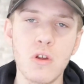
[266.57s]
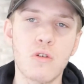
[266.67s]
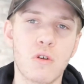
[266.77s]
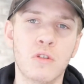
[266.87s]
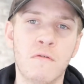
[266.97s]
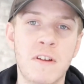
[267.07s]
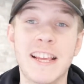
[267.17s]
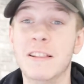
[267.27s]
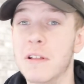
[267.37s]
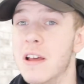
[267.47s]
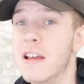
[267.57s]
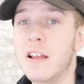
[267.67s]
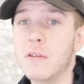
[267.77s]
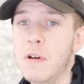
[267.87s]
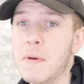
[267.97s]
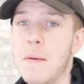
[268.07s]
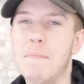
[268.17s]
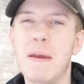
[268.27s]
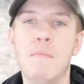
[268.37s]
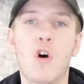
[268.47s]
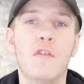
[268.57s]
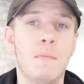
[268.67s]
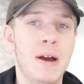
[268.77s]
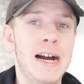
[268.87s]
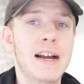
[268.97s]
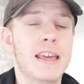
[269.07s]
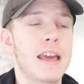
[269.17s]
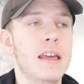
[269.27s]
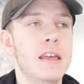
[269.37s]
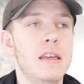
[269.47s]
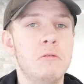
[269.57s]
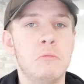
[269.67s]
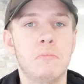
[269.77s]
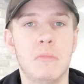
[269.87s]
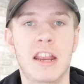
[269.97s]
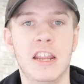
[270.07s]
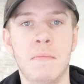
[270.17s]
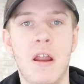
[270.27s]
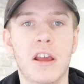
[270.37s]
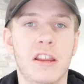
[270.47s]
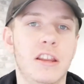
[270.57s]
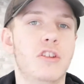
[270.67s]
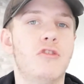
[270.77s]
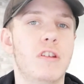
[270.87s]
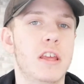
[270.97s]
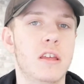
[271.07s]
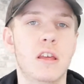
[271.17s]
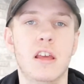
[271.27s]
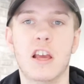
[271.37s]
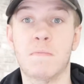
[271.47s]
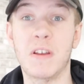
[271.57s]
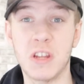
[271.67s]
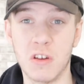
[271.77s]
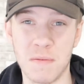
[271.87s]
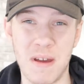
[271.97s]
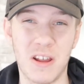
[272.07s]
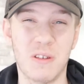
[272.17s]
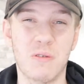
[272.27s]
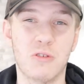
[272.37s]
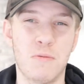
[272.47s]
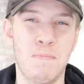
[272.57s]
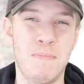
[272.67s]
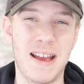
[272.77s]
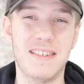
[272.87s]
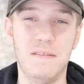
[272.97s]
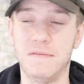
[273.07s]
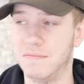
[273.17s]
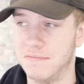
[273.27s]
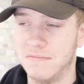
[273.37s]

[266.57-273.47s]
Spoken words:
So there will be a bit more of a market in the American industry, especially because America is such a massive.